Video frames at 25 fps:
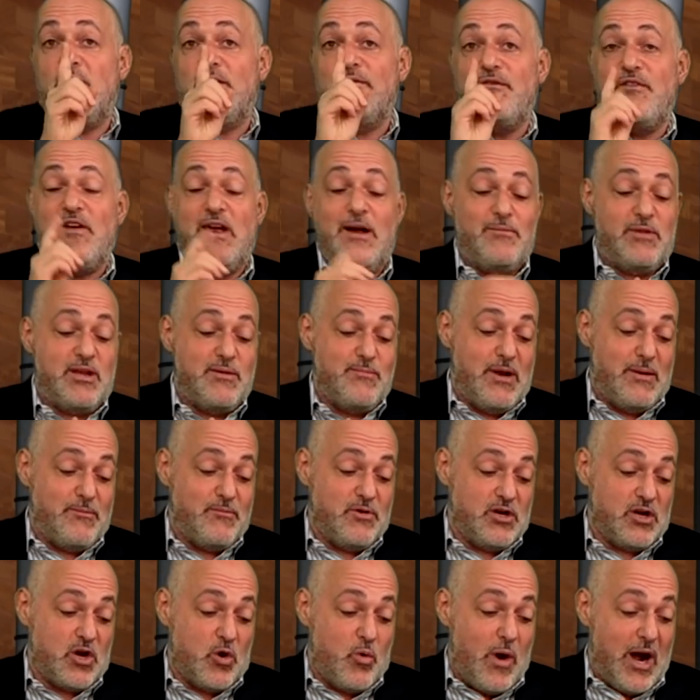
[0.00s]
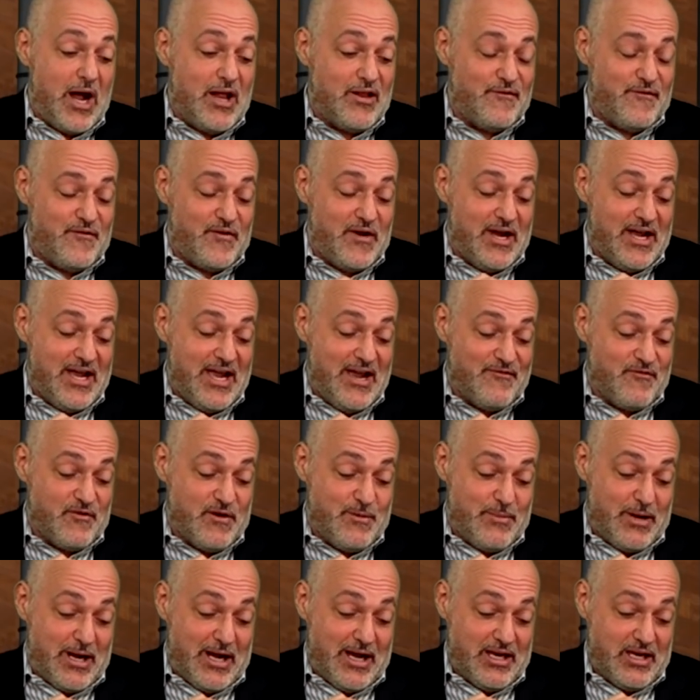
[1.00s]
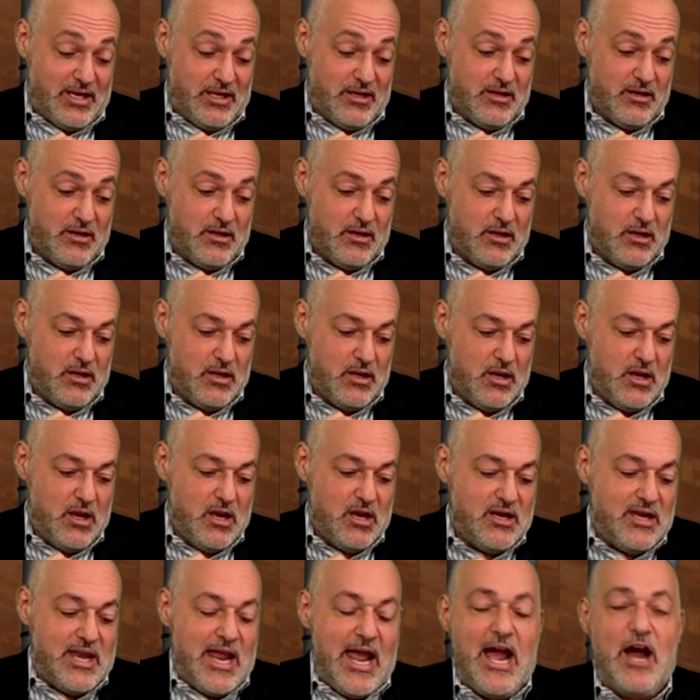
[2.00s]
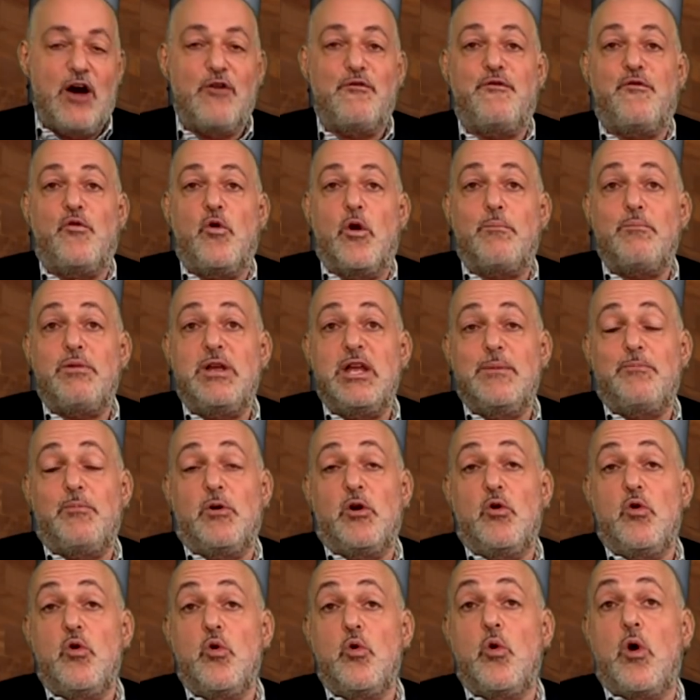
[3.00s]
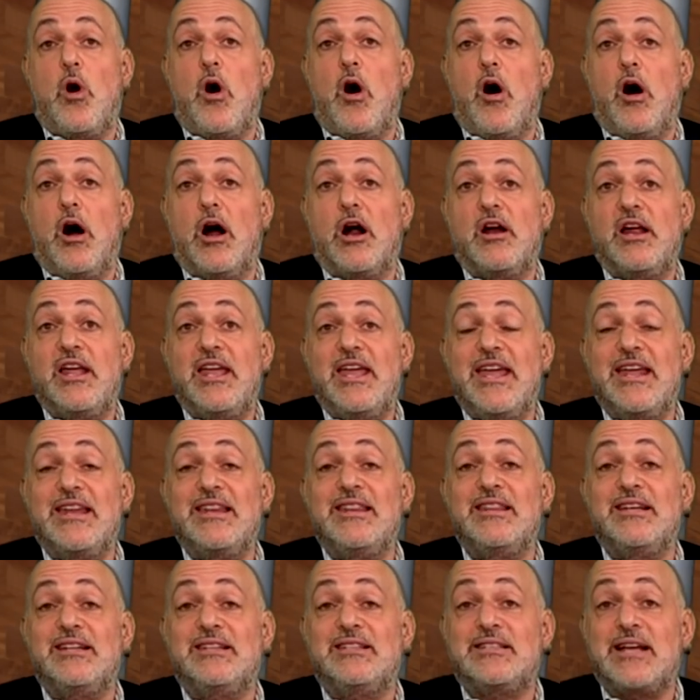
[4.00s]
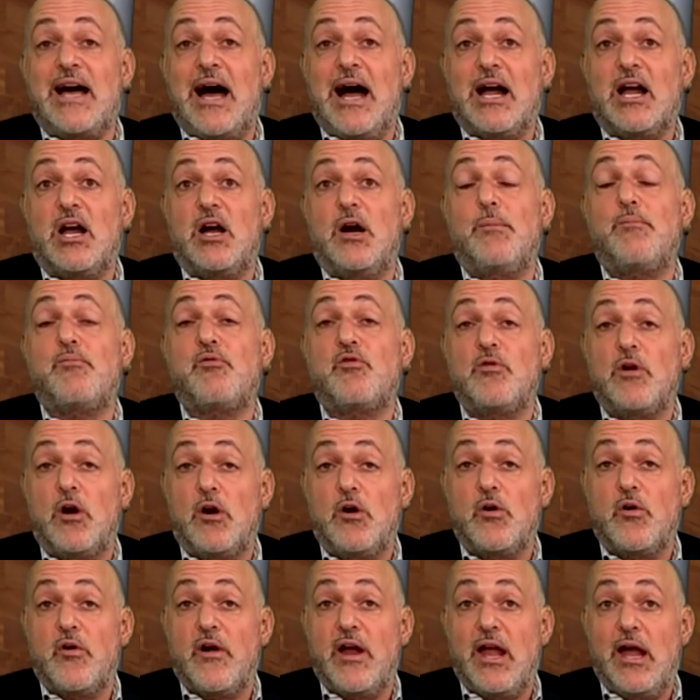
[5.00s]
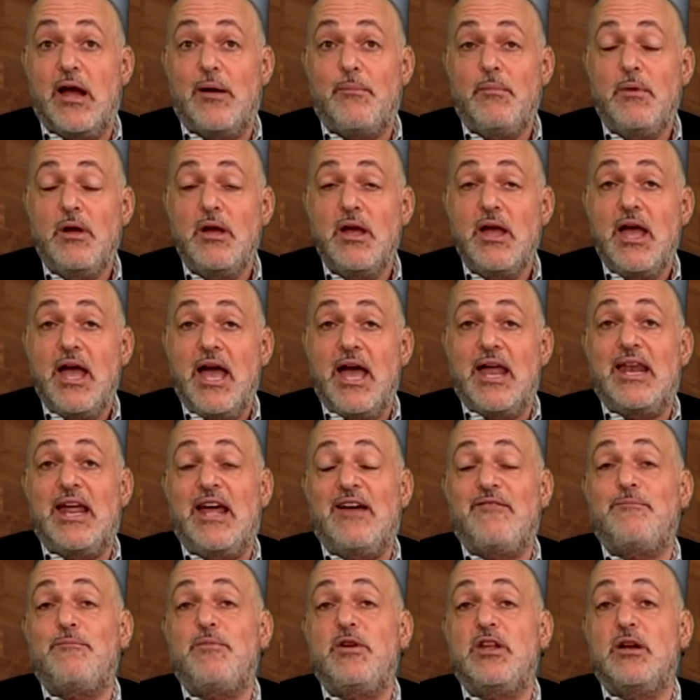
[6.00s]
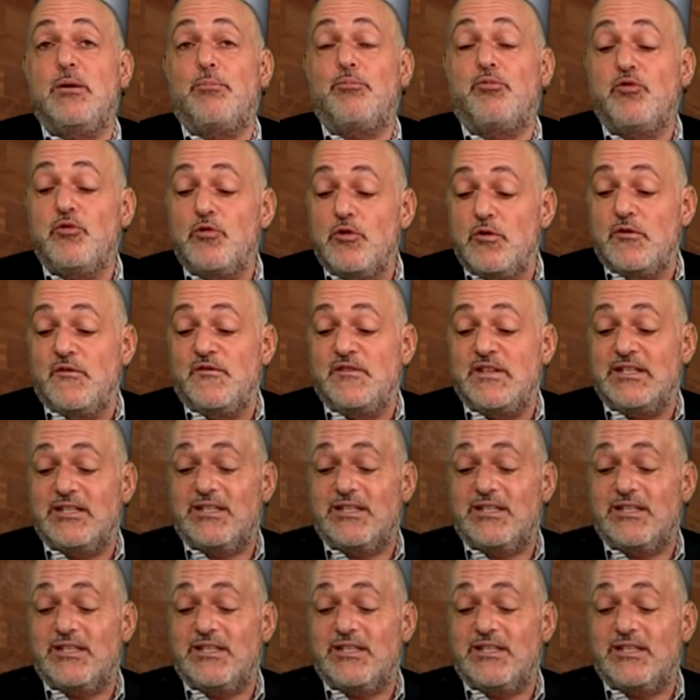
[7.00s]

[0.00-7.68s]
family member to qualify everybody. Now, for people who are in the DACA program and have been approved as